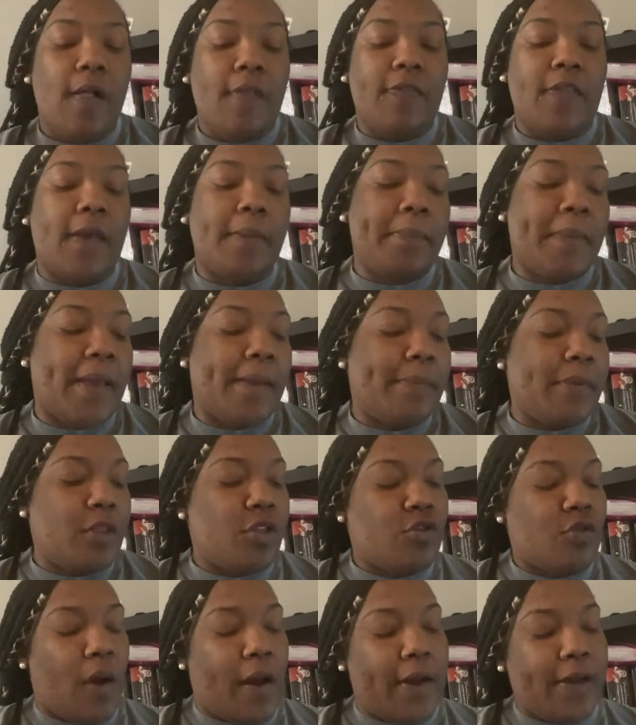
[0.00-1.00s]
They may be
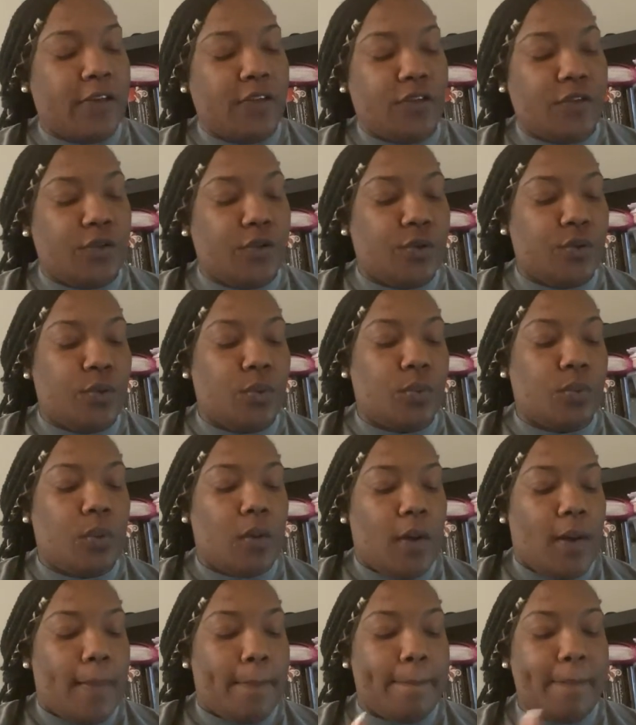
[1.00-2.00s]
trying to
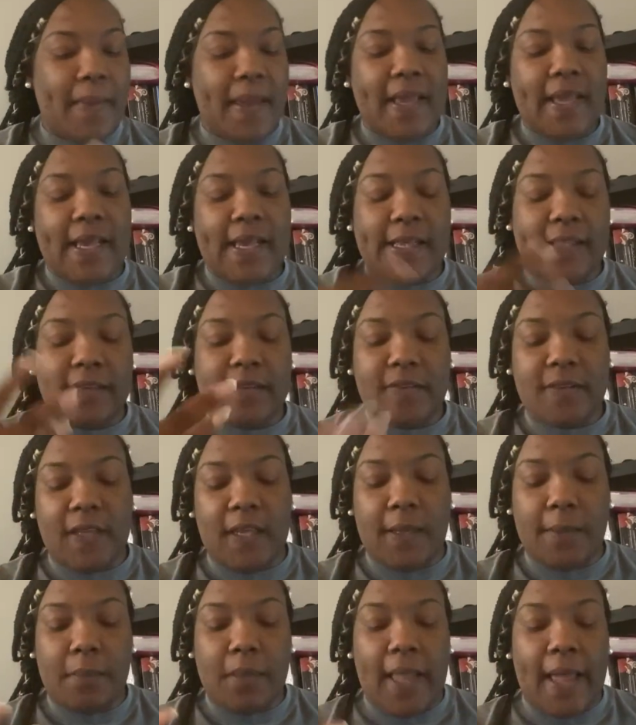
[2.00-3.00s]
make it
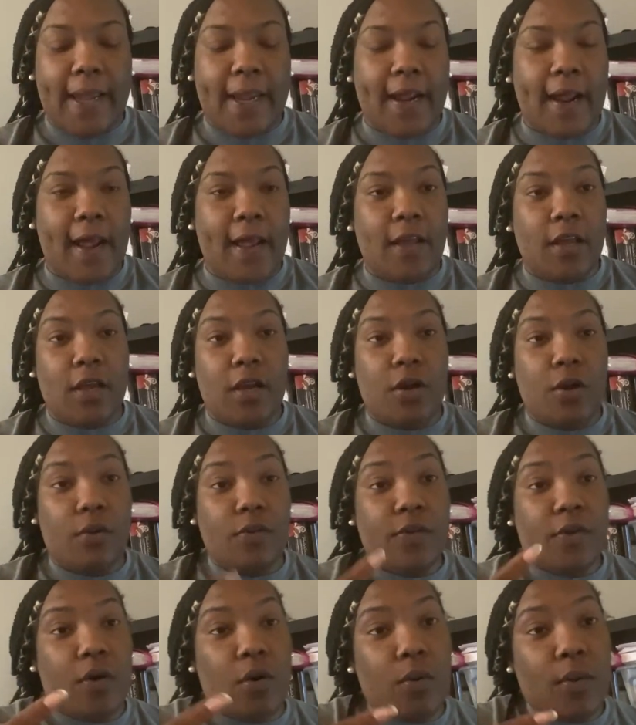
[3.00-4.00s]
seem like,
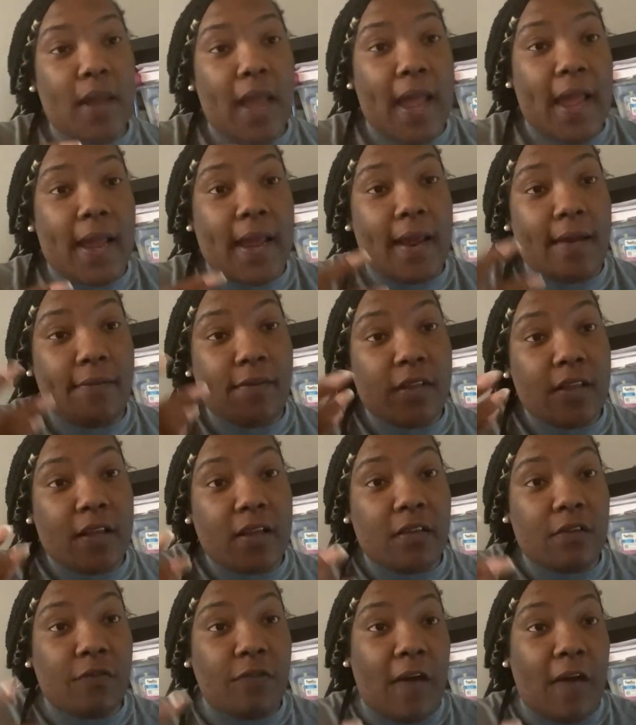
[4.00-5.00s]
they're okay, everything
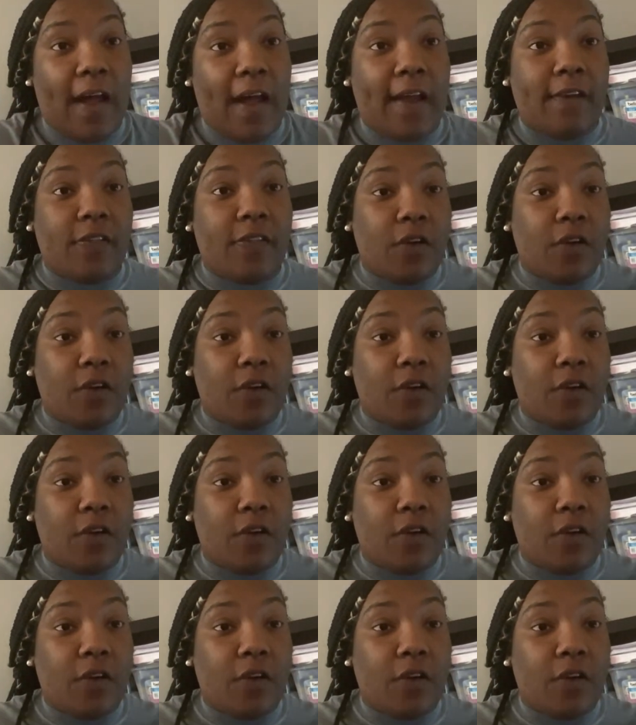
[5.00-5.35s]
is fine.